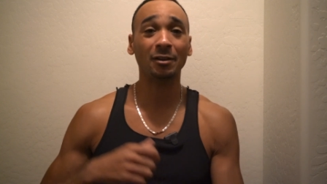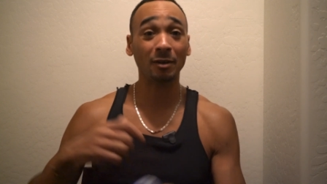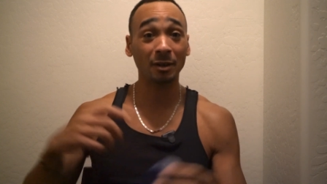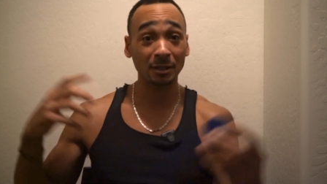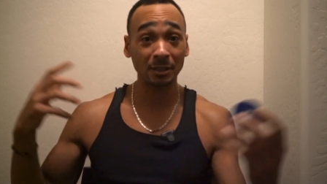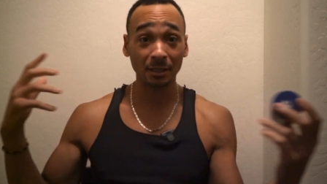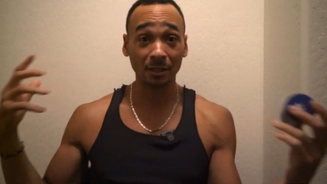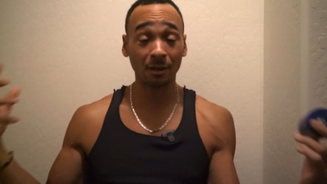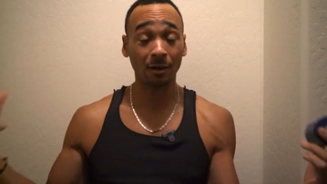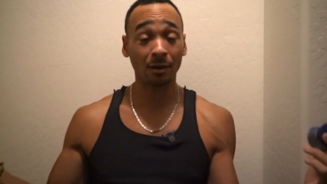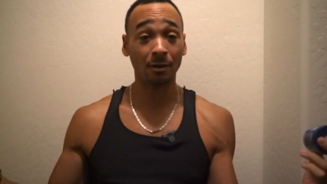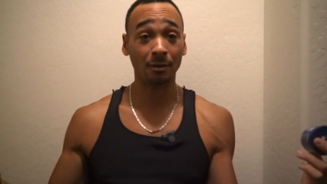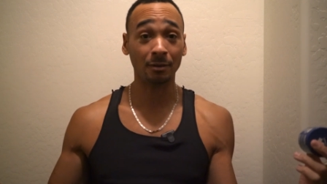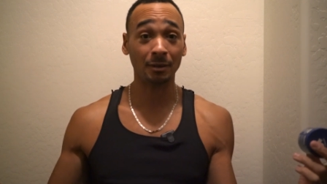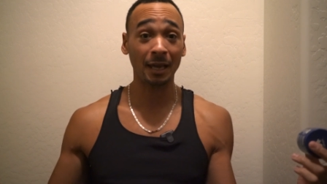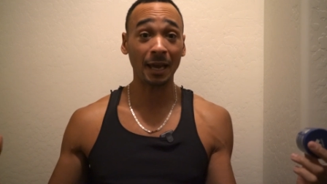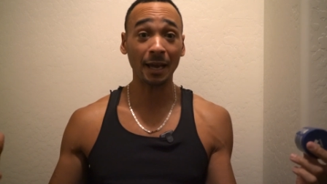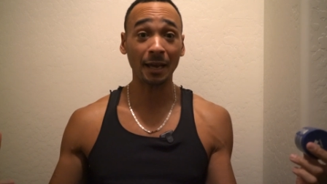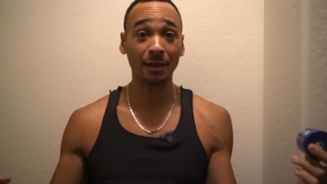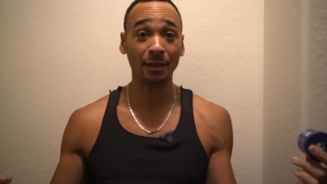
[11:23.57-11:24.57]
You know, it took all
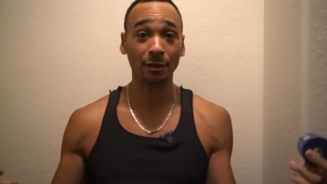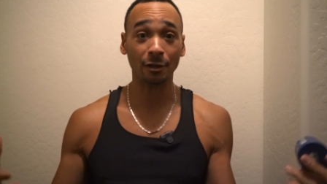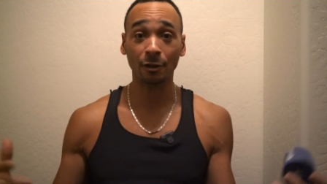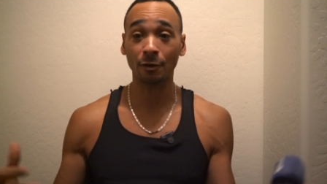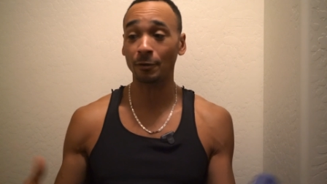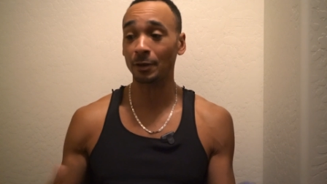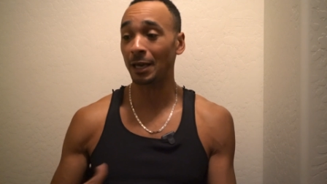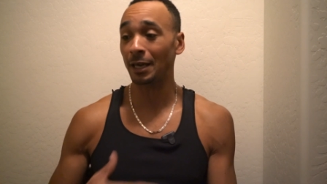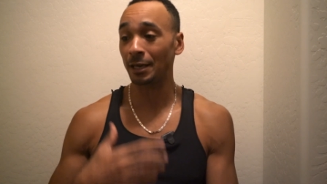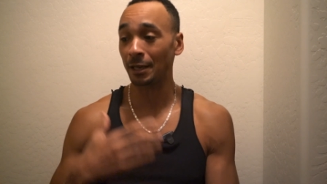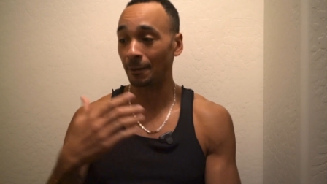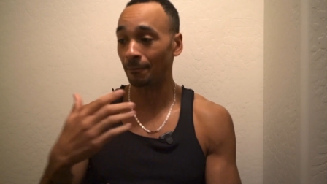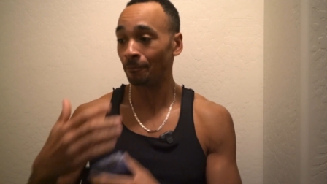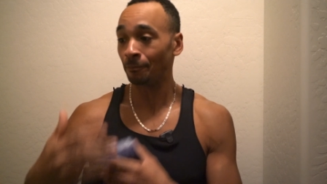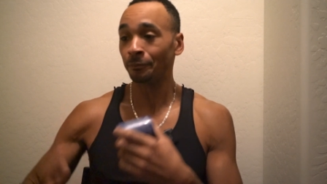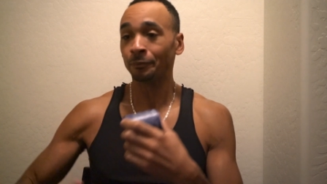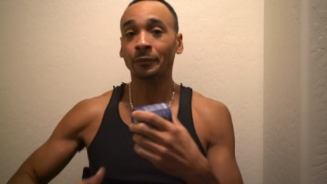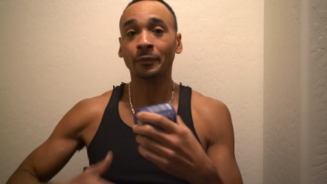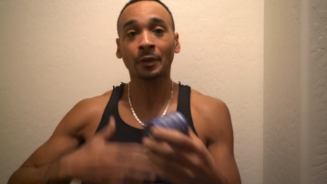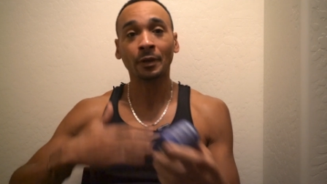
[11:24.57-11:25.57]
day, you know, you had to,
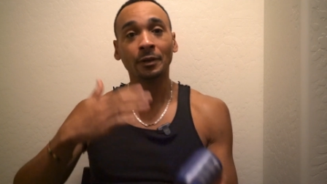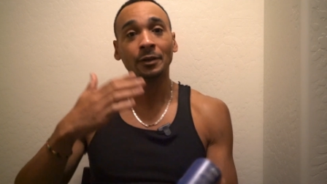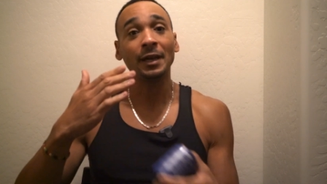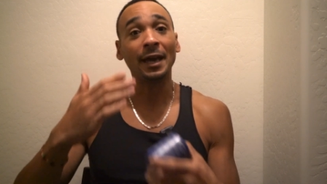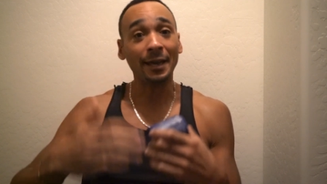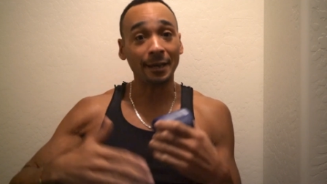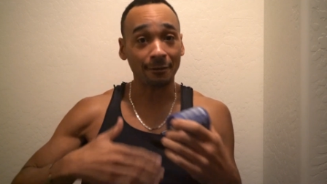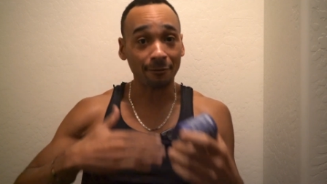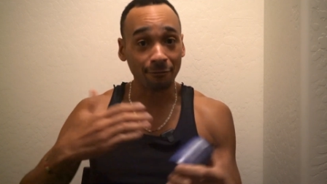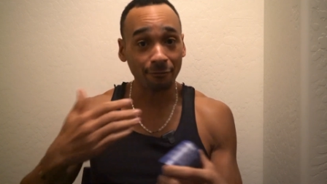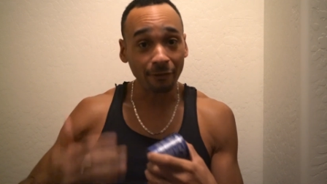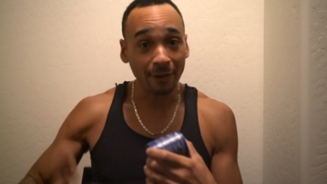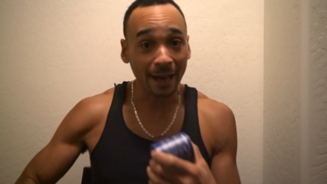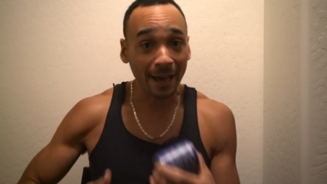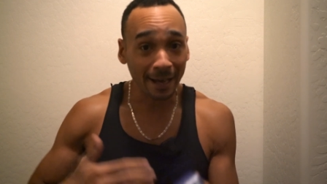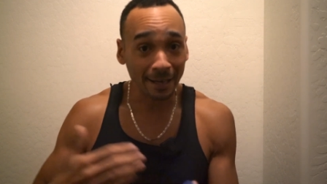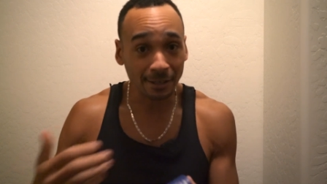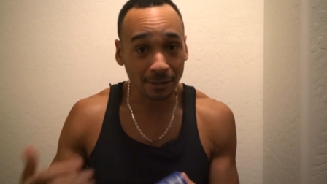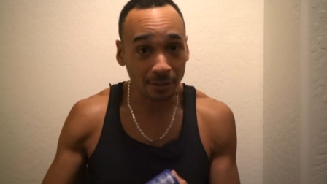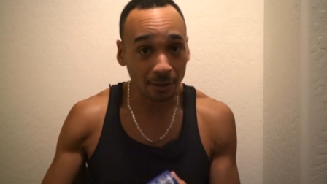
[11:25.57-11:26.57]
you had to
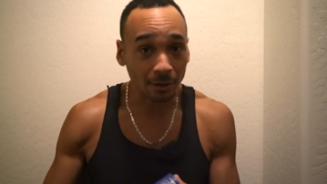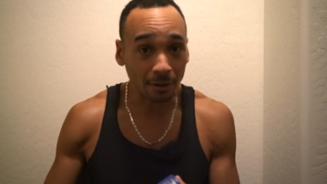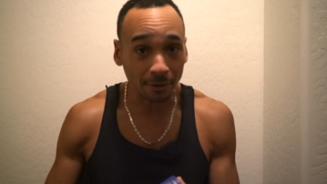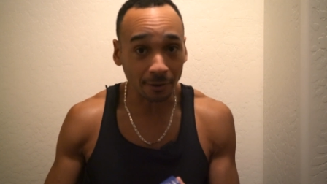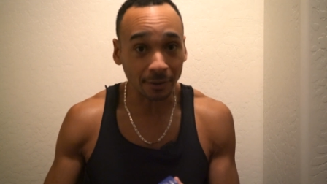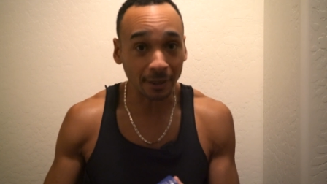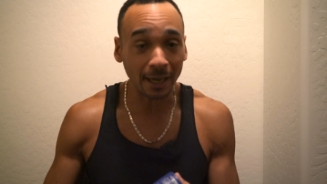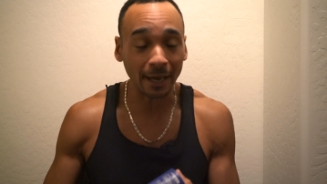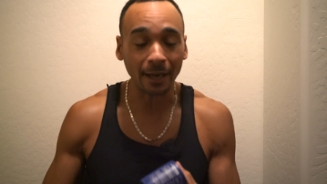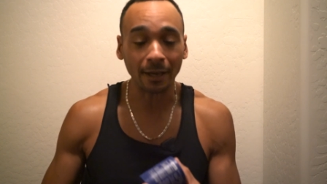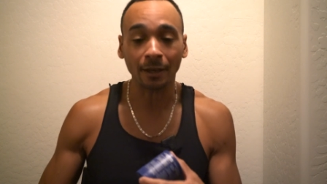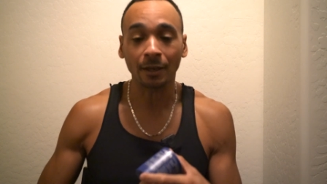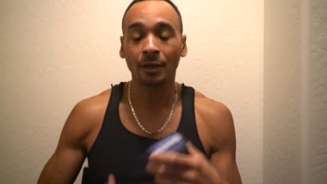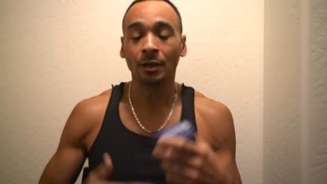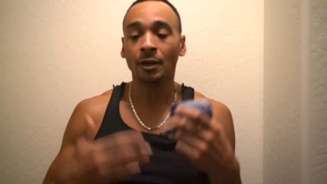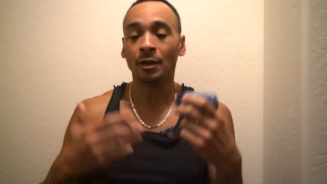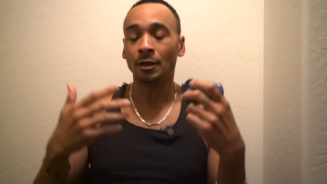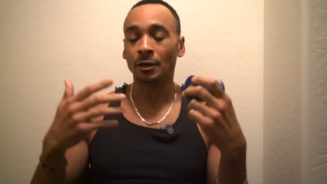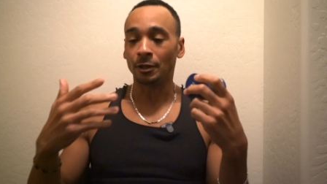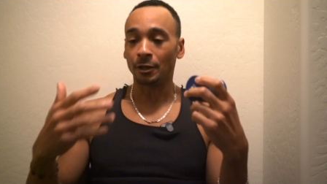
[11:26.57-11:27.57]
fast all day,
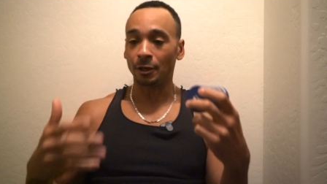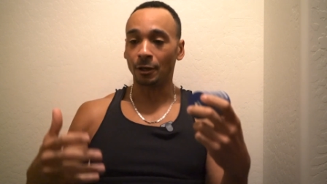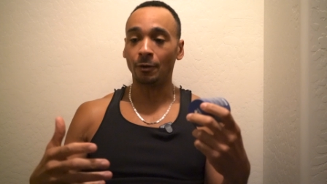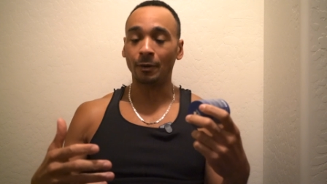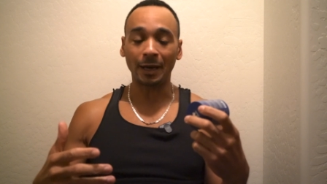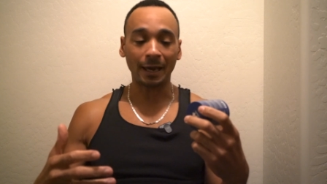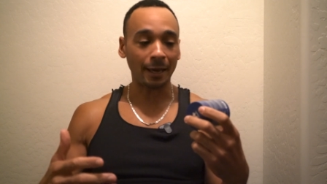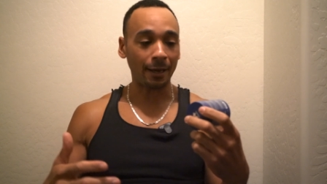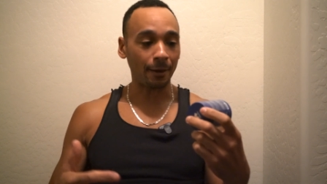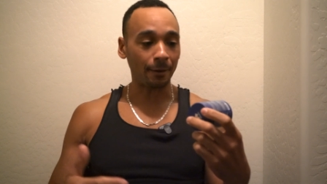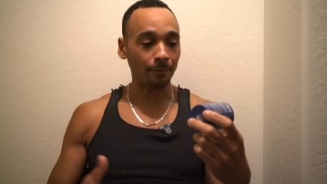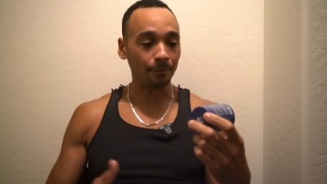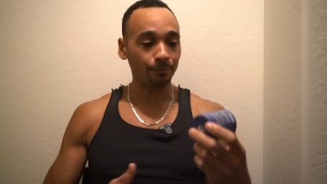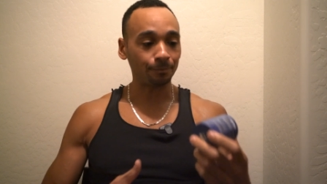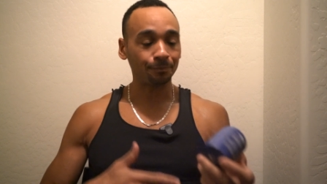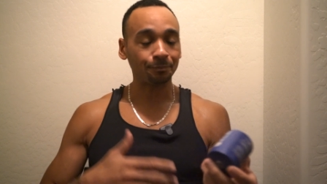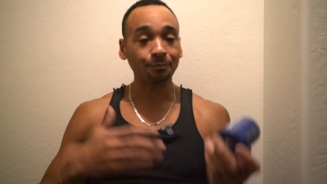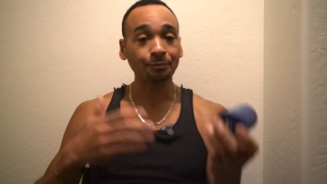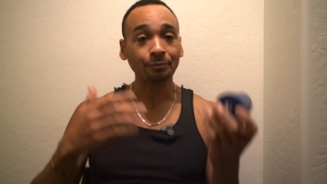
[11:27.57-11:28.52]
you know, and